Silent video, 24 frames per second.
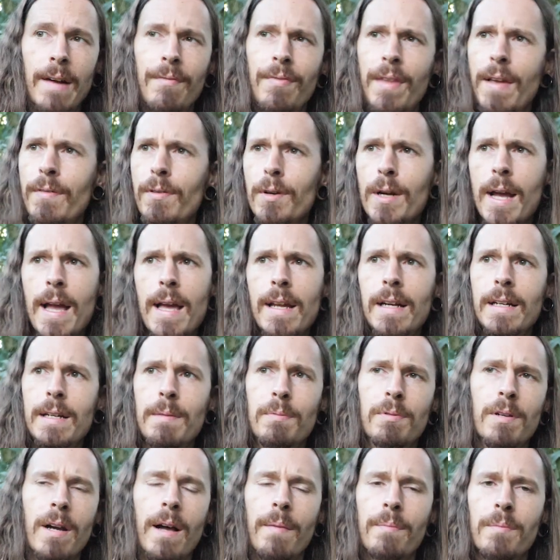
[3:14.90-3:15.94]
I've never had any
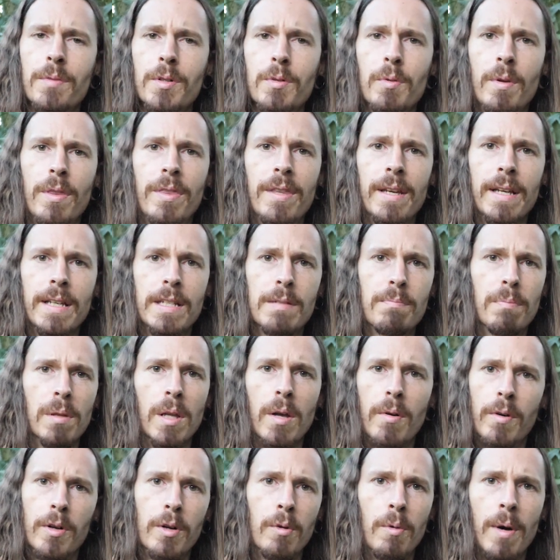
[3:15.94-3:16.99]
problems with things
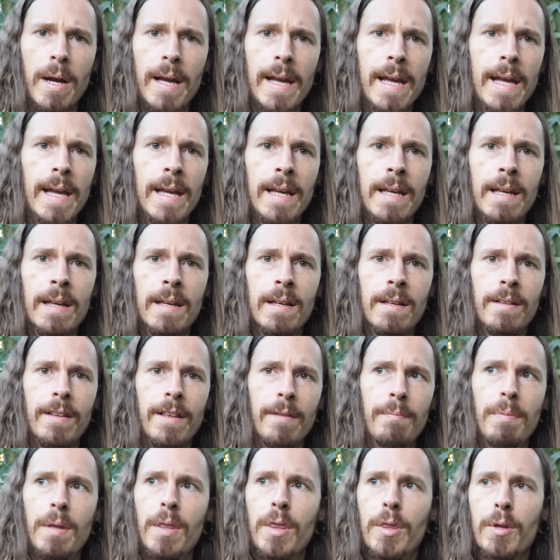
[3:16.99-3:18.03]
blowing away.
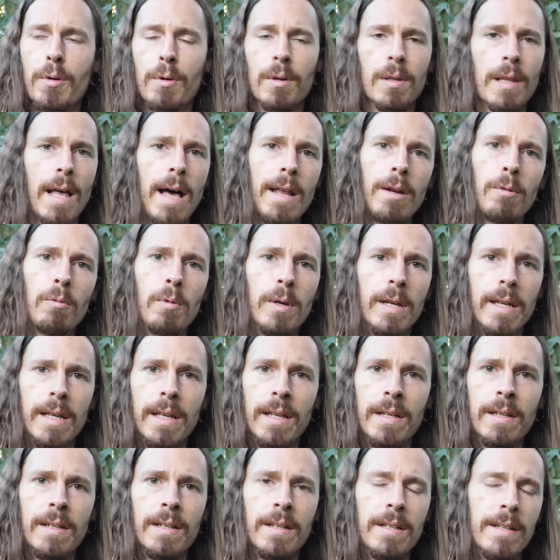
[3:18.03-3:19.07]
They've been through a lot of
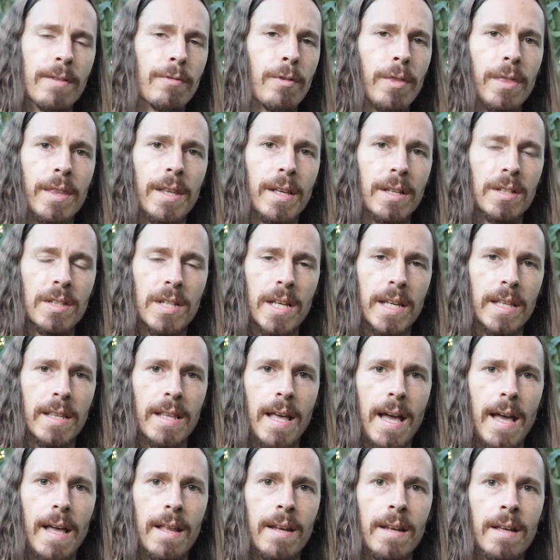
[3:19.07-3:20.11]
wind and different things like
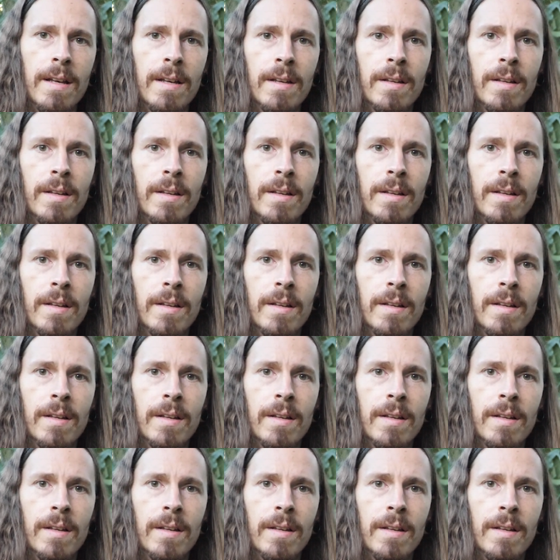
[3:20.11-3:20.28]
that.